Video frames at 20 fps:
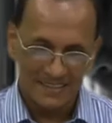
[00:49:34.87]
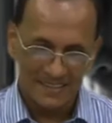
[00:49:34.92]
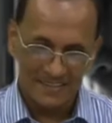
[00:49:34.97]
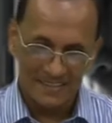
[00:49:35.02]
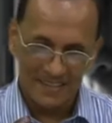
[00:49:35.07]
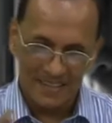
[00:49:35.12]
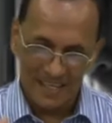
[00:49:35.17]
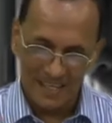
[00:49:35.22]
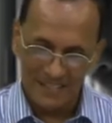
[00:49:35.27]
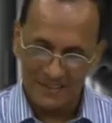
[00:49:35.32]

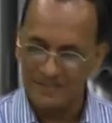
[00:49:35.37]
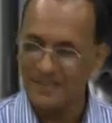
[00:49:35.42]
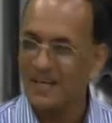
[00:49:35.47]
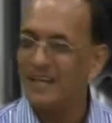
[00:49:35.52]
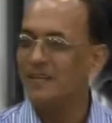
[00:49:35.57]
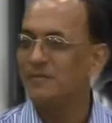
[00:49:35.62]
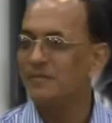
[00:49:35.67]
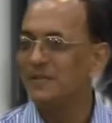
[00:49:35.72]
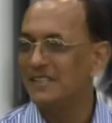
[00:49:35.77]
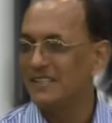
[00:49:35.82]
the
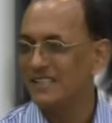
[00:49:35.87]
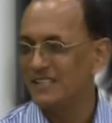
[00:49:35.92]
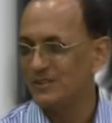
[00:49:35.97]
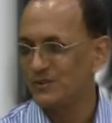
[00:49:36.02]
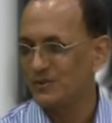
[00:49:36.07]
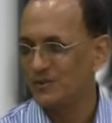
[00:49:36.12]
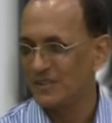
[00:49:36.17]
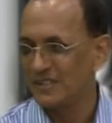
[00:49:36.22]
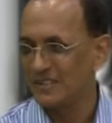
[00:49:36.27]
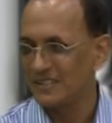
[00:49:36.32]
environment has
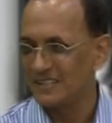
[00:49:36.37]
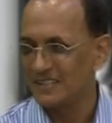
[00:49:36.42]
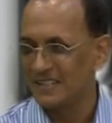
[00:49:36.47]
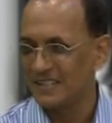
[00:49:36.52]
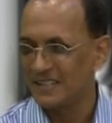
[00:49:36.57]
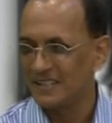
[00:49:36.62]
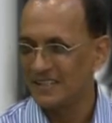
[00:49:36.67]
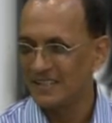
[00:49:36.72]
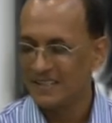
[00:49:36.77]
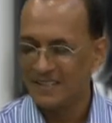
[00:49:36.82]
to
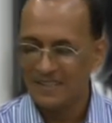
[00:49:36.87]
understand.